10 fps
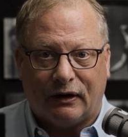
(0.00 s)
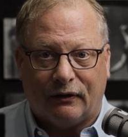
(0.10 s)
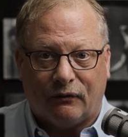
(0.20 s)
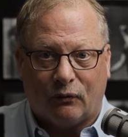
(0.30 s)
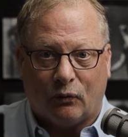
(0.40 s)

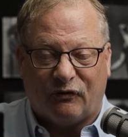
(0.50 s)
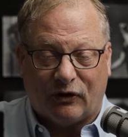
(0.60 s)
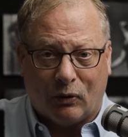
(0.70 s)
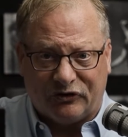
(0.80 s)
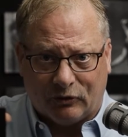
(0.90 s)
and
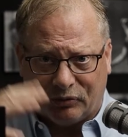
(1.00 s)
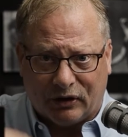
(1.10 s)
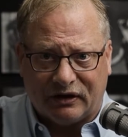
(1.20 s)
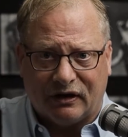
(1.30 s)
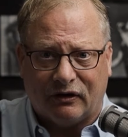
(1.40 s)
if I wasn't
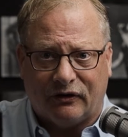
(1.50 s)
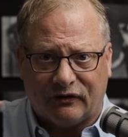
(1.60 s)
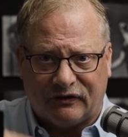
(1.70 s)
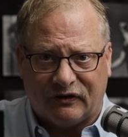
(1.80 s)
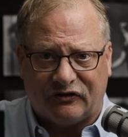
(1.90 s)
plugged into
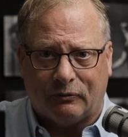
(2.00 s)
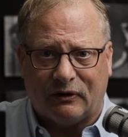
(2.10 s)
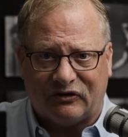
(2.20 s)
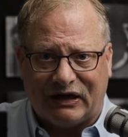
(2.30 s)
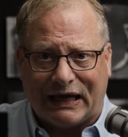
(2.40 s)
this system
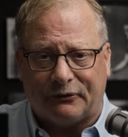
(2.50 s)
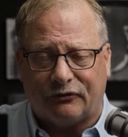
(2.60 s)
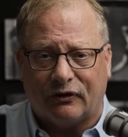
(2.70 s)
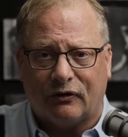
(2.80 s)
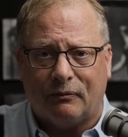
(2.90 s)
that's
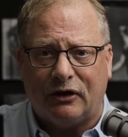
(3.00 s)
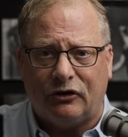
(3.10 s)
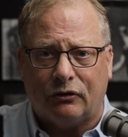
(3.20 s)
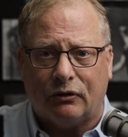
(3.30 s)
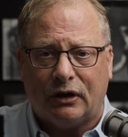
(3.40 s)
capturing the
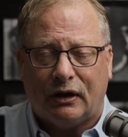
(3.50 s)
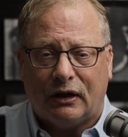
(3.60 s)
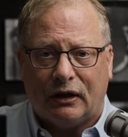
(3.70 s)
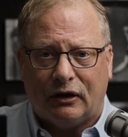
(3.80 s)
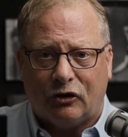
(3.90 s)
menu,
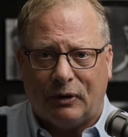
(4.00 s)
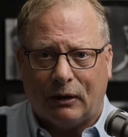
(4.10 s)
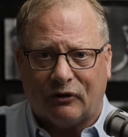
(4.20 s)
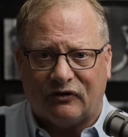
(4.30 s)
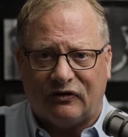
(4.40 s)
you'd
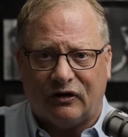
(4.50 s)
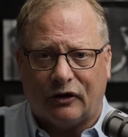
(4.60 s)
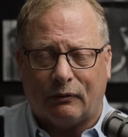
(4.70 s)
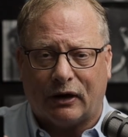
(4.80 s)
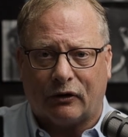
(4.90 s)
be able to see
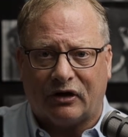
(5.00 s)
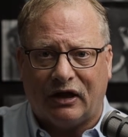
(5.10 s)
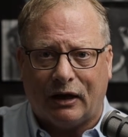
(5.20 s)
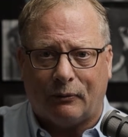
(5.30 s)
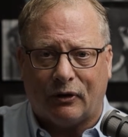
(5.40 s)
on the regular
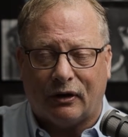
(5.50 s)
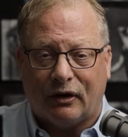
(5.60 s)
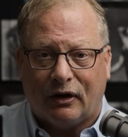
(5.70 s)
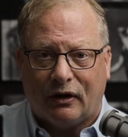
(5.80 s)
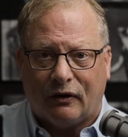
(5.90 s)

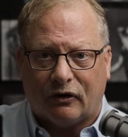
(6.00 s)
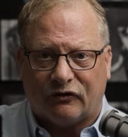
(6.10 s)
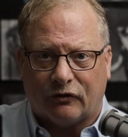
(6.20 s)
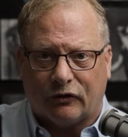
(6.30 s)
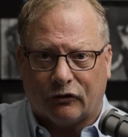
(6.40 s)
camera
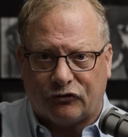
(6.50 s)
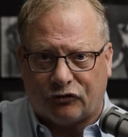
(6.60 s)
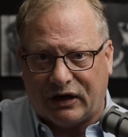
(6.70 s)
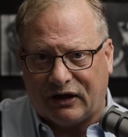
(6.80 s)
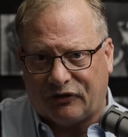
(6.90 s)
there's a little
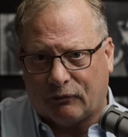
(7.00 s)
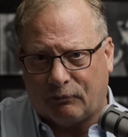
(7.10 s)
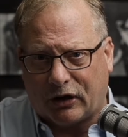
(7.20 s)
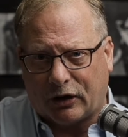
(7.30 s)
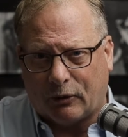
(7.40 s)
tray at the
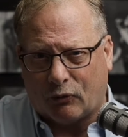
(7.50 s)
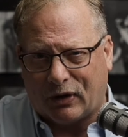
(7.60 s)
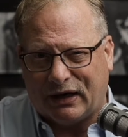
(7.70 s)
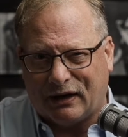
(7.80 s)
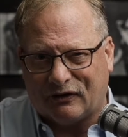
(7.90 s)
bottom
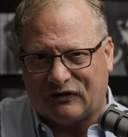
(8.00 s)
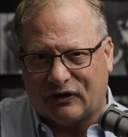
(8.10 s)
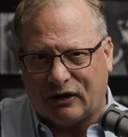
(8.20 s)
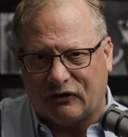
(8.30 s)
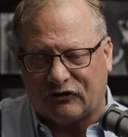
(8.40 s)
right hand
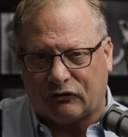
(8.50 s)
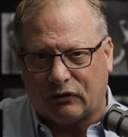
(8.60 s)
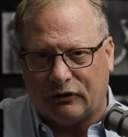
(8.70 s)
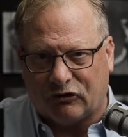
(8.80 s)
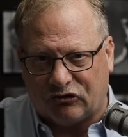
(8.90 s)
side of the
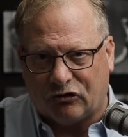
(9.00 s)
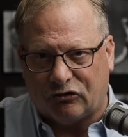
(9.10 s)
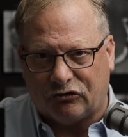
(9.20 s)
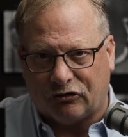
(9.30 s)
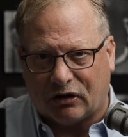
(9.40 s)
screen that
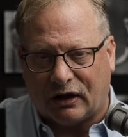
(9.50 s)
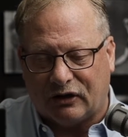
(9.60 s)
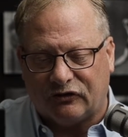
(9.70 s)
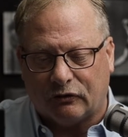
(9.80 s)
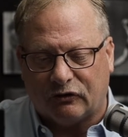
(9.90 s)
shows you your
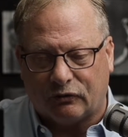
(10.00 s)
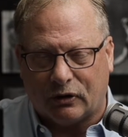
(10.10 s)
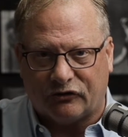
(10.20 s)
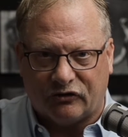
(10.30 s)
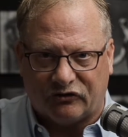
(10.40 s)
ISO as
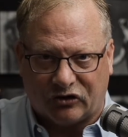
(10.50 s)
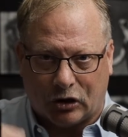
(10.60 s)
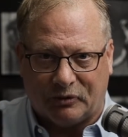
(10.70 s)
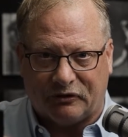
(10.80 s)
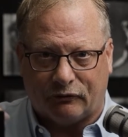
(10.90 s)
well. So there's a
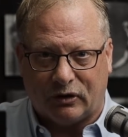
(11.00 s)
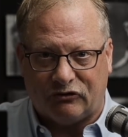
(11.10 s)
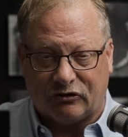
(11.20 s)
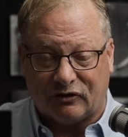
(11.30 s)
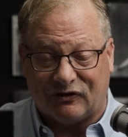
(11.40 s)
couple different
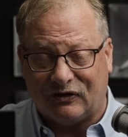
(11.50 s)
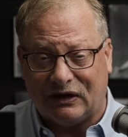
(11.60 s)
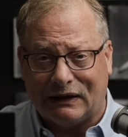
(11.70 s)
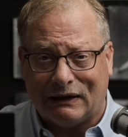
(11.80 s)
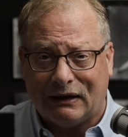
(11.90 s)
ways you can
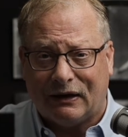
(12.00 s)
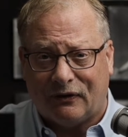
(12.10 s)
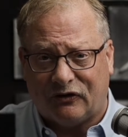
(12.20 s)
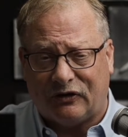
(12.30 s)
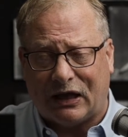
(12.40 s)
see it.
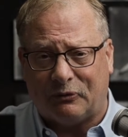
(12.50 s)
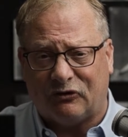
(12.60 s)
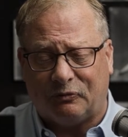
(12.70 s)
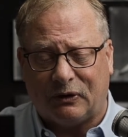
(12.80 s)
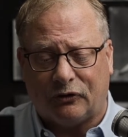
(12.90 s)
This
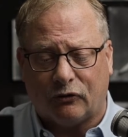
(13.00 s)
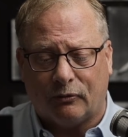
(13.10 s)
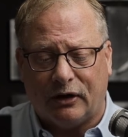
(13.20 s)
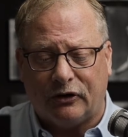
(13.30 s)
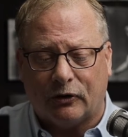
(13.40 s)
happens to just be through
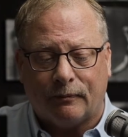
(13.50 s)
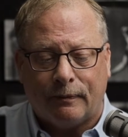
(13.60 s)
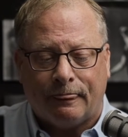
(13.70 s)
the menu.